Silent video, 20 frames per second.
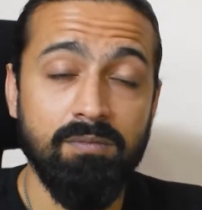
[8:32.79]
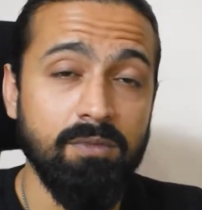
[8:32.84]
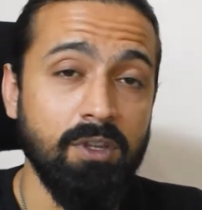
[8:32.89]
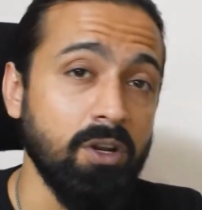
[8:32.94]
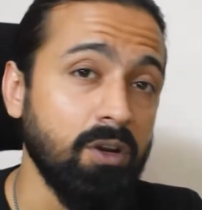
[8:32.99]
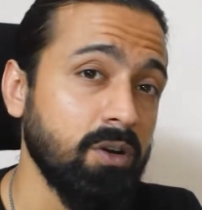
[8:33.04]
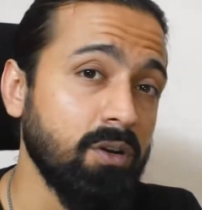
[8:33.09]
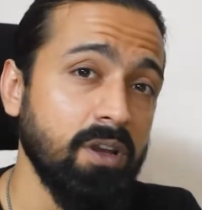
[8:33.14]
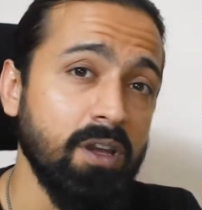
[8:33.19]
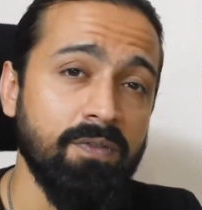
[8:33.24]

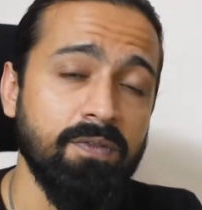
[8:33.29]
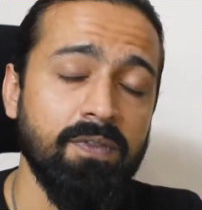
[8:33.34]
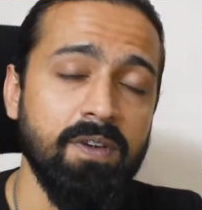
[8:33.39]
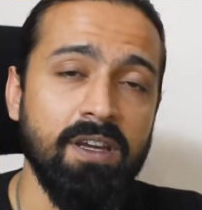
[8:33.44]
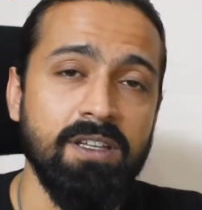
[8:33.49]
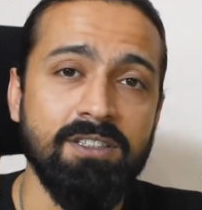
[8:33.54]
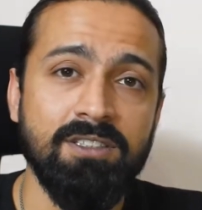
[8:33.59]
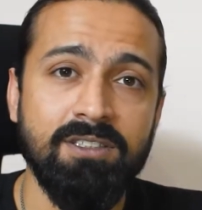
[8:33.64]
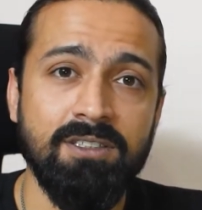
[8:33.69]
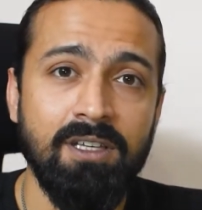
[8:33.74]
if
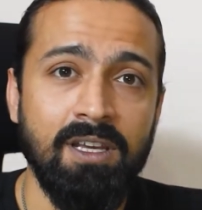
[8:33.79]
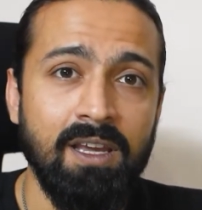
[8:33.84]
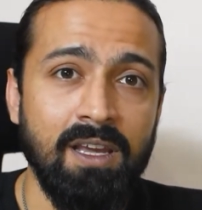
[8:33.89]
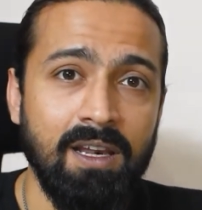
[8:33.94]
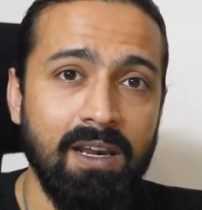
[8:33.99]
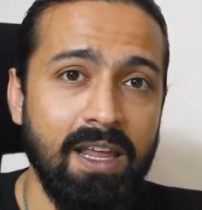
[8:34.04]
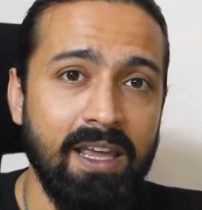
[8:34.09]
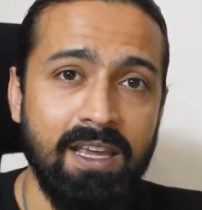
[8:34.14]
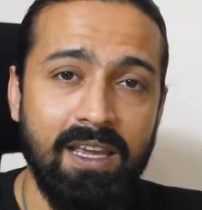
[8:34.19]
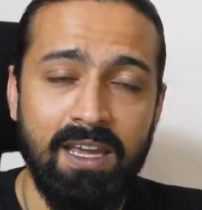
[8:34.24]
it's
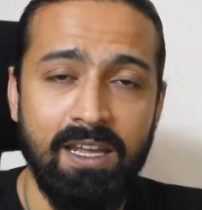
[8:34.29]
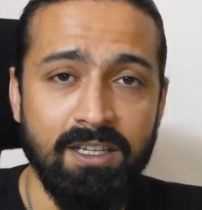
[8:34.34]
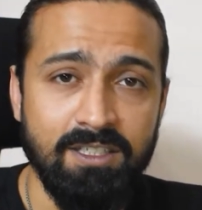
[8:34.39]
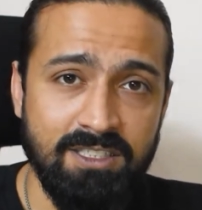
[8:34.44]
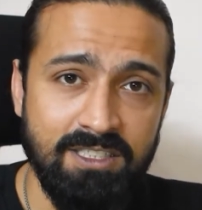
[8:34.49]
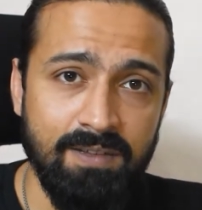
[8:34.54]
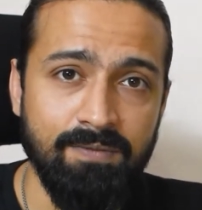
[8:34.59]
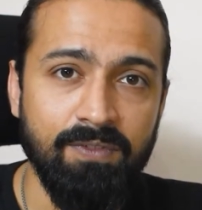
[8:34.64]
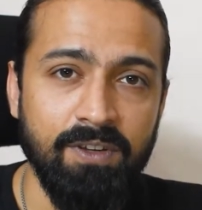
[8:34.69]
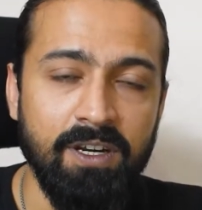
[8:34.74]
like in a
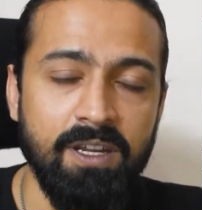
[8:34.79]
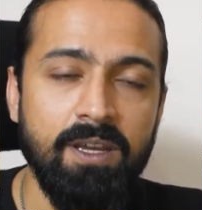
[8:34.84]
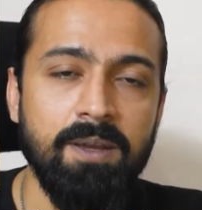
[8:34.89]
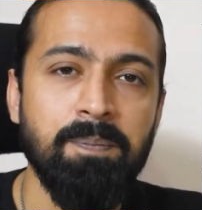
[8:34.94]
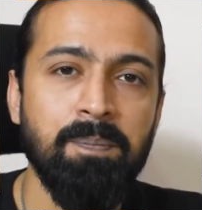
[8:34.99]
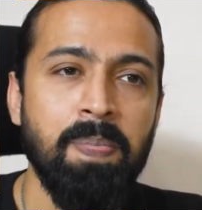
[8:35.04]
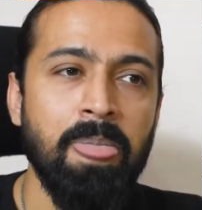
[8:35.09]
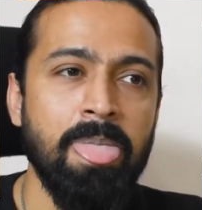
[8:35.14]
symphony.